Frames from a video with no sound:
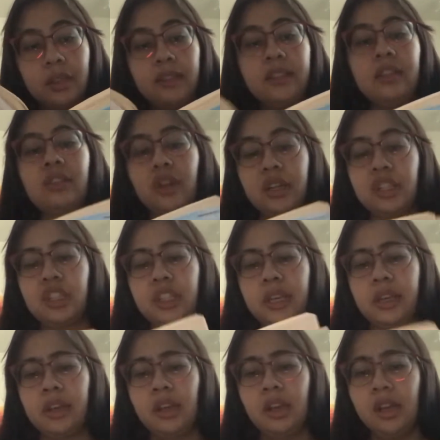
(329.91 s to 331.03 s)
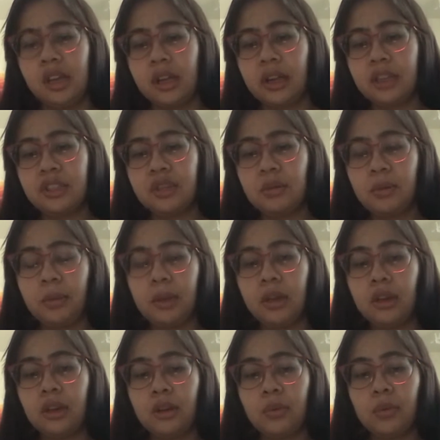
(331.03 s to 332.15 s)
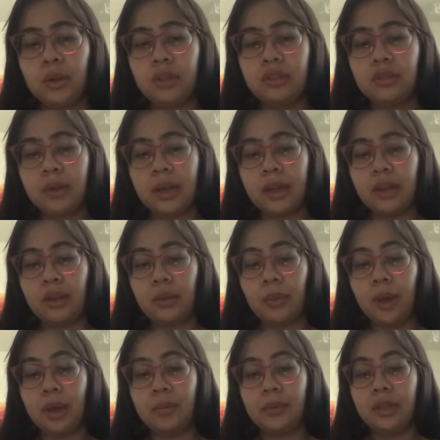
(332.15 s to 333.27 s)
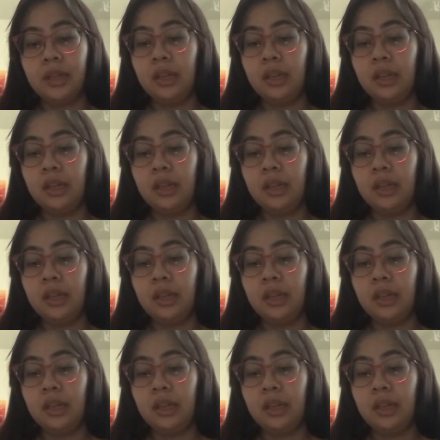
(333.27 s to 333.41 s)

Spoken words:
It says crunchy. Crunchy would be a good word to write in your web."